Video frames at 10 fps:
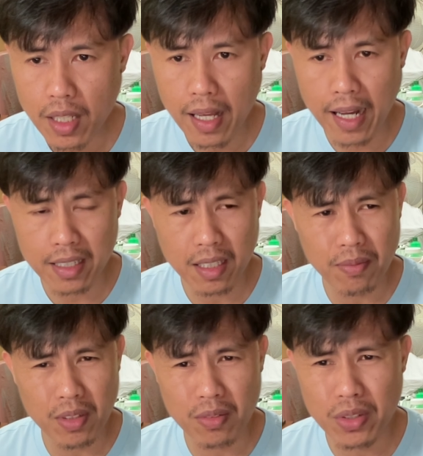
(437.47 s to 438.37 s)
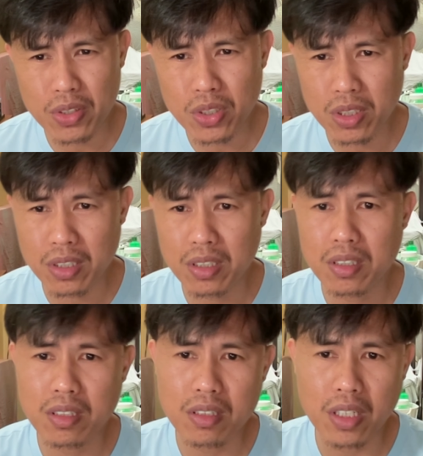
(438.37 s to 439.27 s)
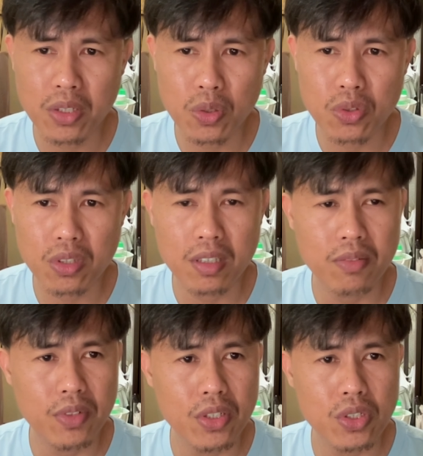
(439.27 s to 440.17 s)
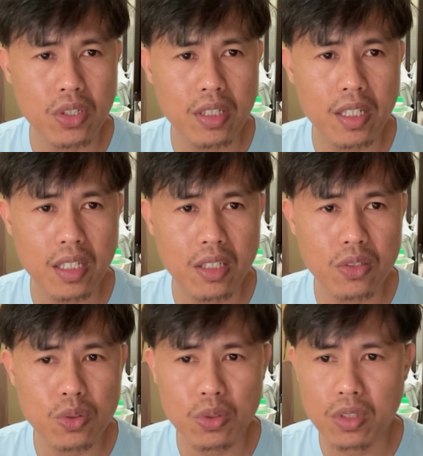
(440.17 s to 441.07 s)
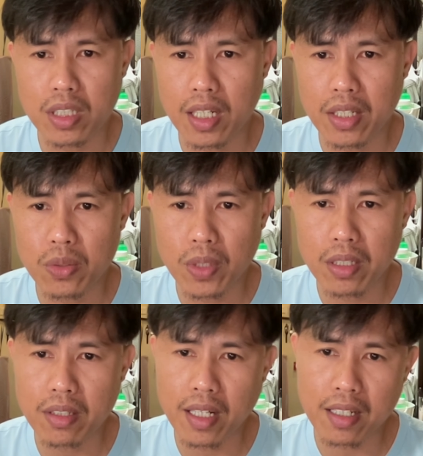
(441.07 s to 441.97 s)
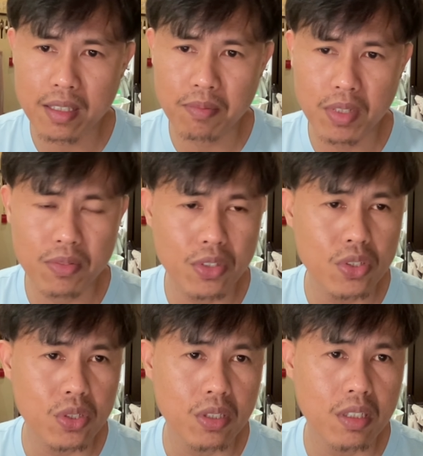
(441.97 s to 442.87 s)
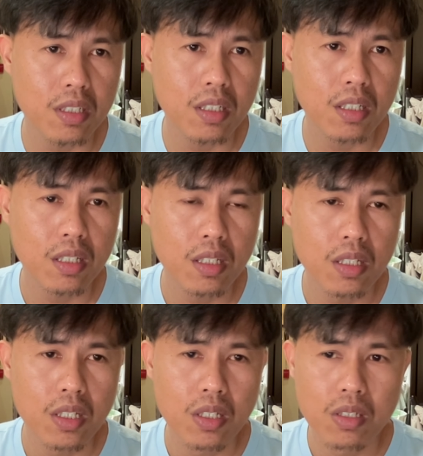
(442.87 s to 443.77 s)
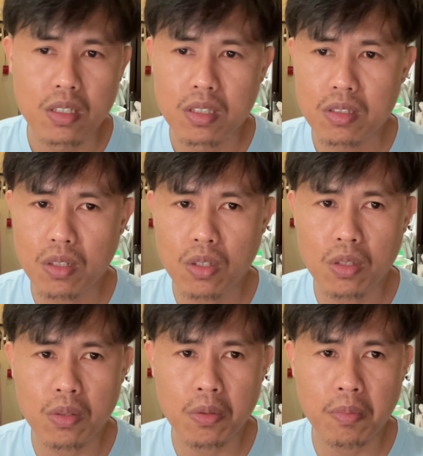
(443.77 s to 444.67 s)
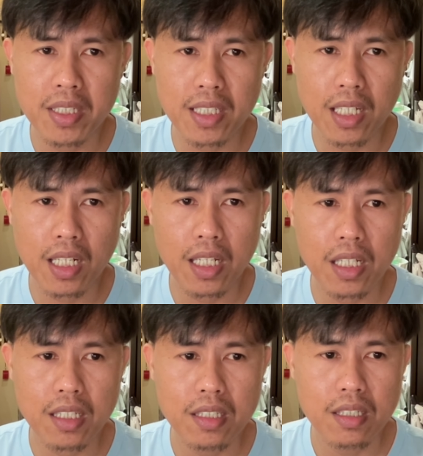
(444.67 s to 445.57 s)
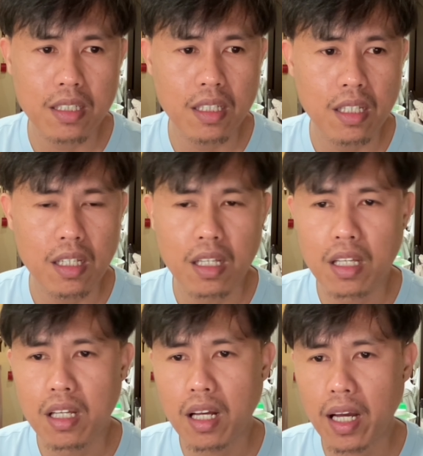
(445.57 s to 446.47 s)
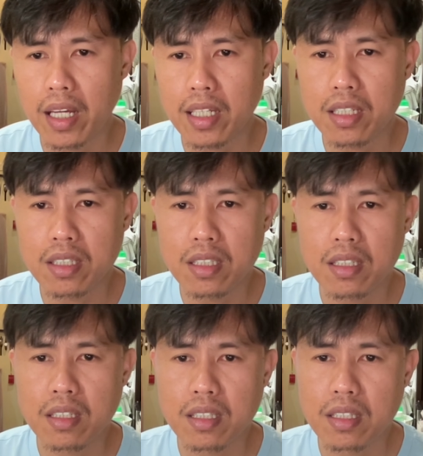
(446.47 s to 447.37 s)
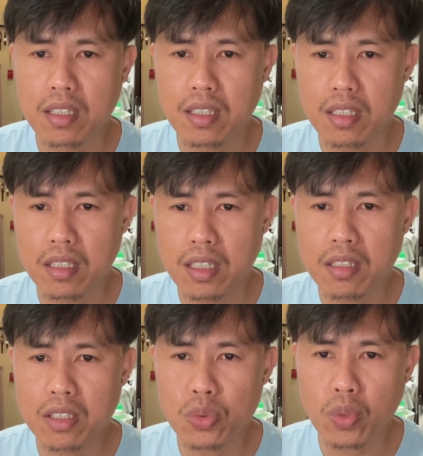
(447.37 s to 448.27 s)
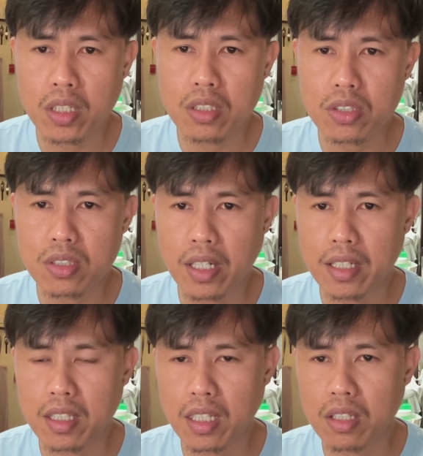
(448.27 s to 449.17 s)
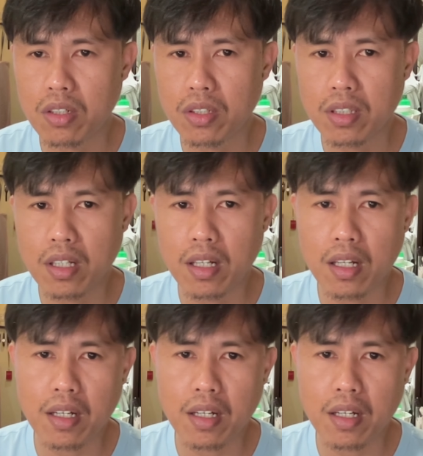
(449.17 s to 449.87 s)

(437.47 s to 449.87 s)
active inversion, the neutral inversion, and also the other one, the active eversion. So basically, I did this one starting on the